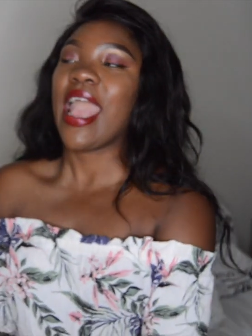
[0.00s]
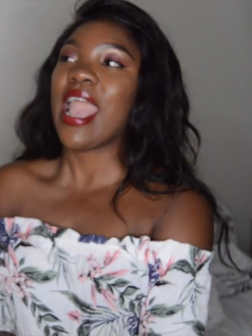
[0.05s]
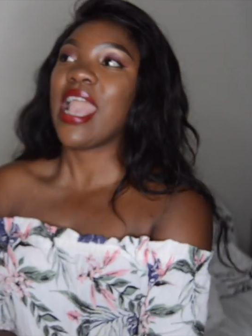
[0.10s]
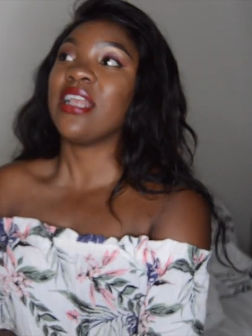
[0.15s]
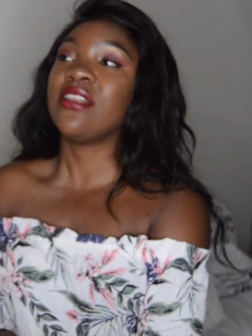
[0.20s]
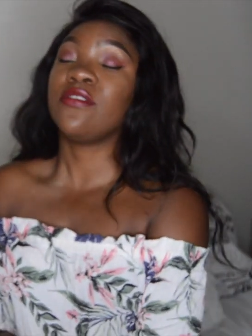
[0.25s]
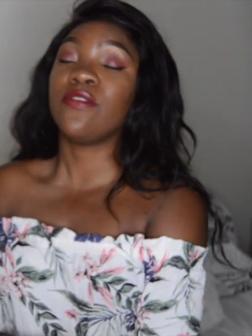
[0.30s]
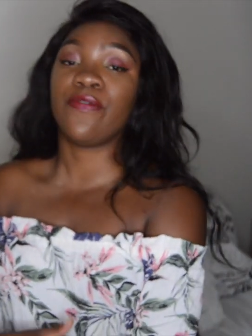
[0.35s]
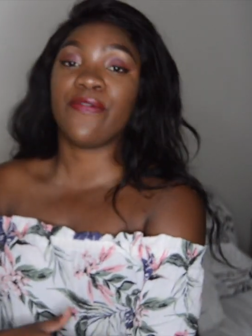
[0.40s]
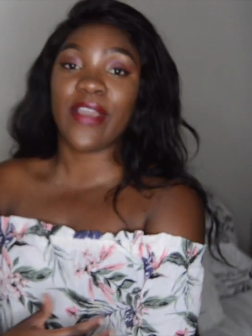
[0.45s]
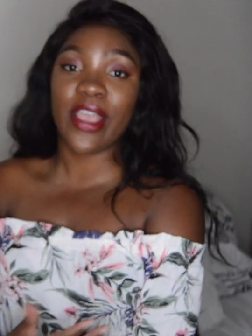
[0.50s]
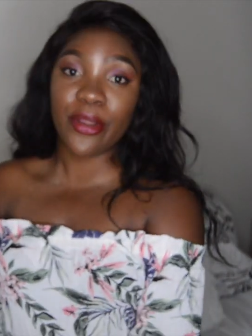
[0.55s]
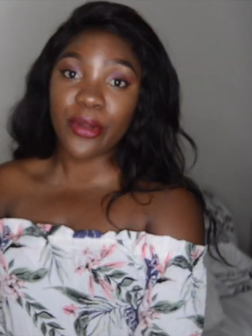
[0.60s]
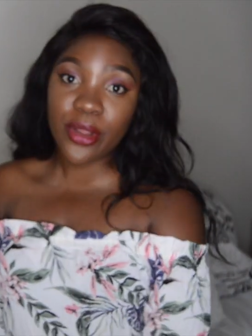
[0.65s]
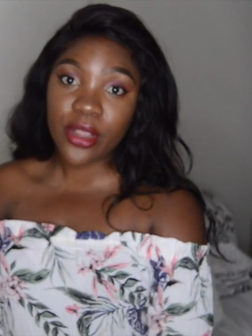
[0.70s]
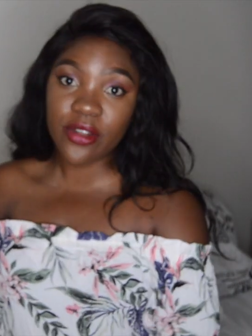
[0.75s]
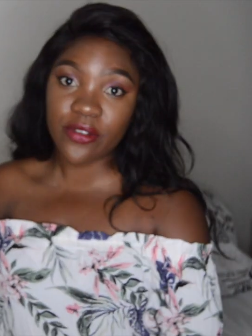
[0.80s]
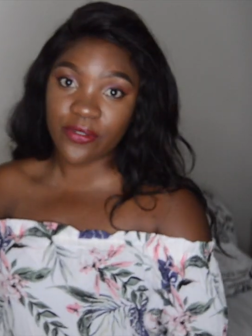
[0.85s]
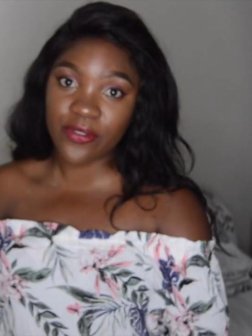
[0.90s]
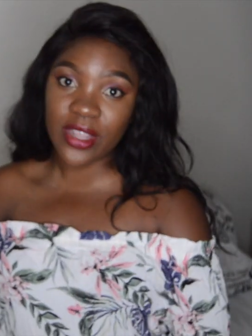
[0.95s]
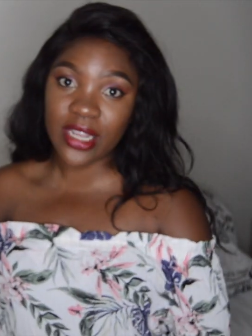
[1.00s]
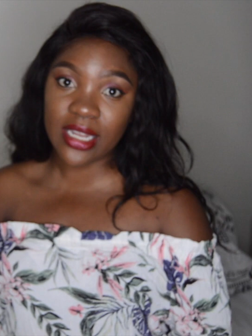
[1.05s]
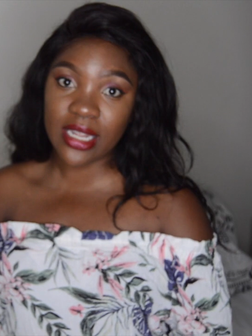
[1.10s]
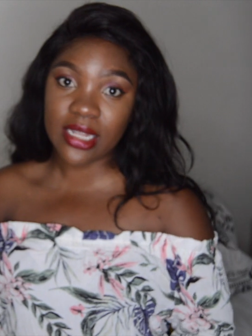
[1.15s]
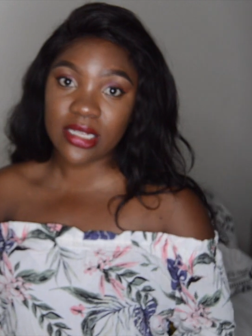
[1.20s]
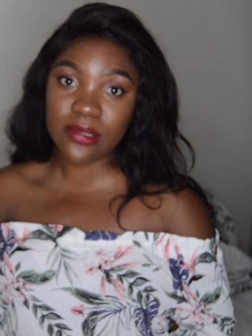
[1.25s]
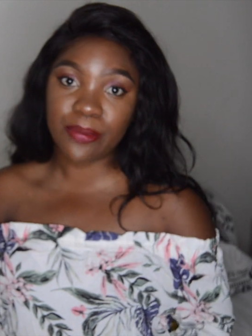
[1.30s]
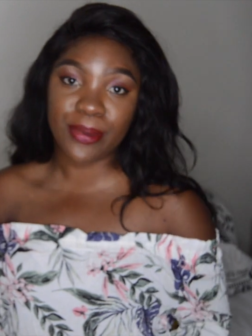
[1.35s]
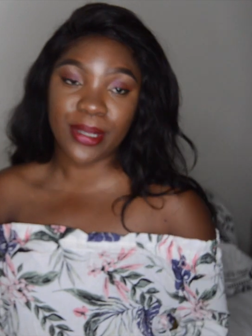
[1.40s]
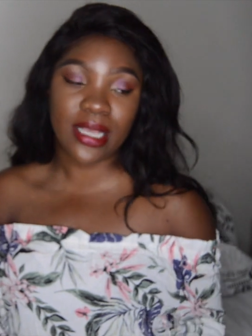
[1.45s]
It's very
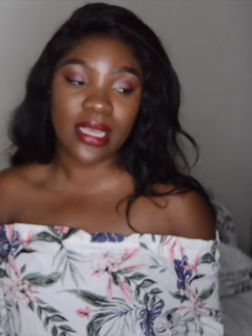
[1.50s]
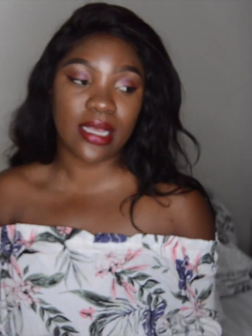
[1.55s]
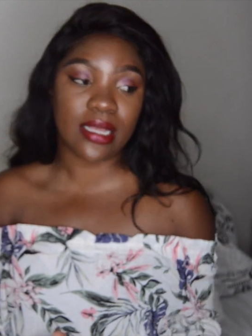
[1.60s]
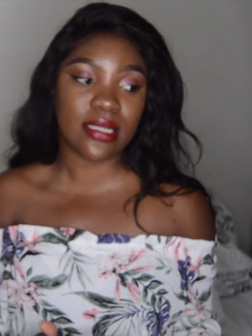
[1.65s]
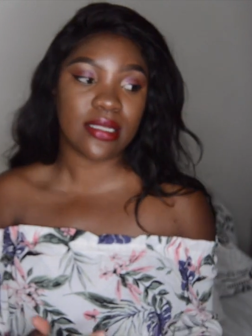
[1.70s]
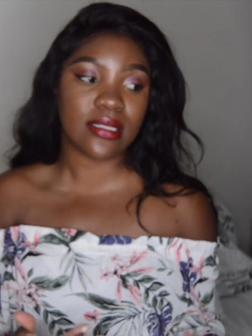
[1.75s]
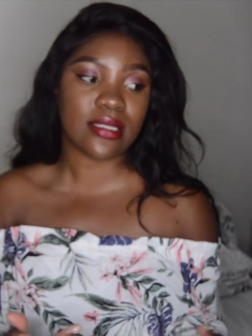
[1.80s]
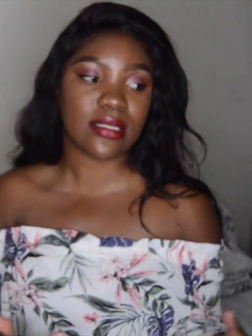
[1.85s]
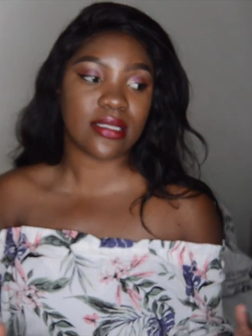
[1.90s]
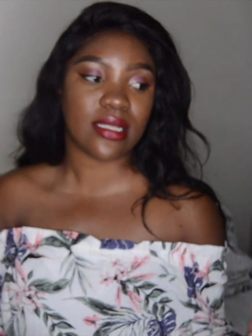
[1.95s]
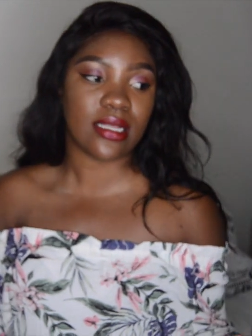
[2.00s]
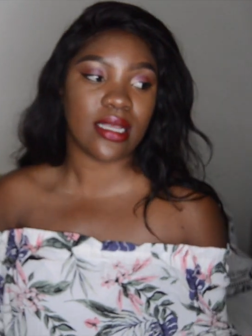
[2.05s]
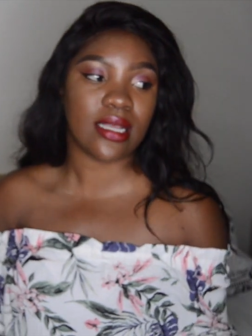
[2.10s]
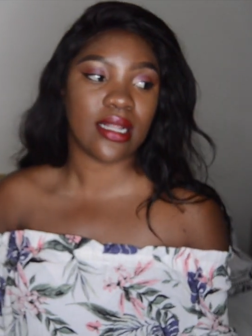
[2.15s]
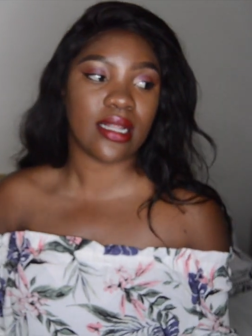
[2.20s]
convenient because